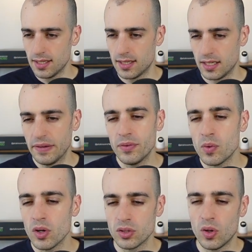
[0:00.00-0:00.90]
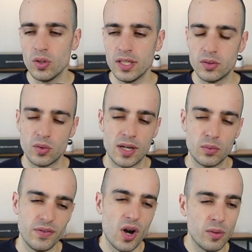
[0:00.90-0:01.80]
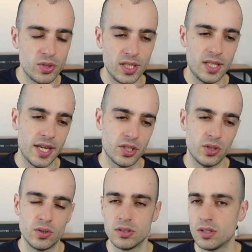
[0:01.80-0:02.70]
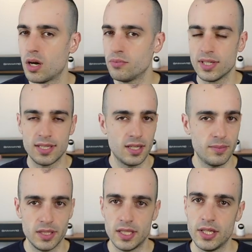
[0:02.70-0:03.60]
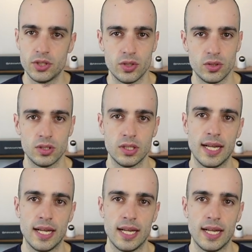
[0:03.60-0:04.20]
If you want only to run with object detection, object segmentation,